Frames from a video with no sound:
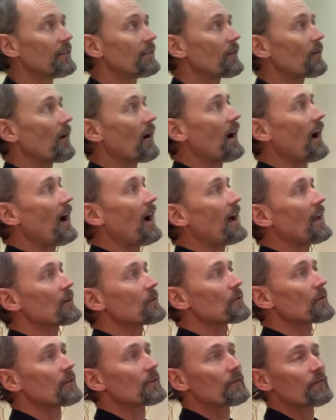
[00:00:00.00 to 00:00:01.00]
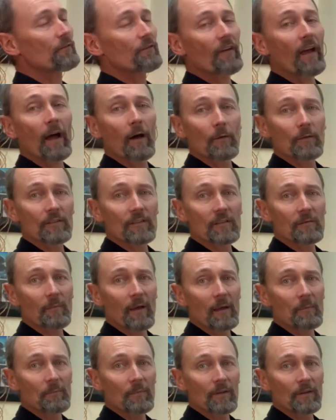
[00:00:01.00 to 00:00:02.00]
There are 100,000
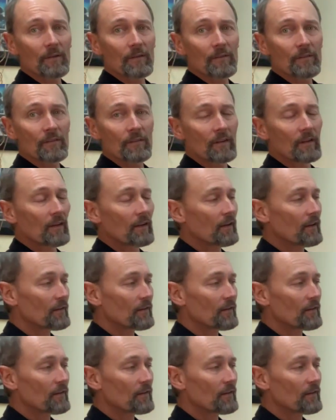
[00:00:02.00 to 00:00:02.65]
members,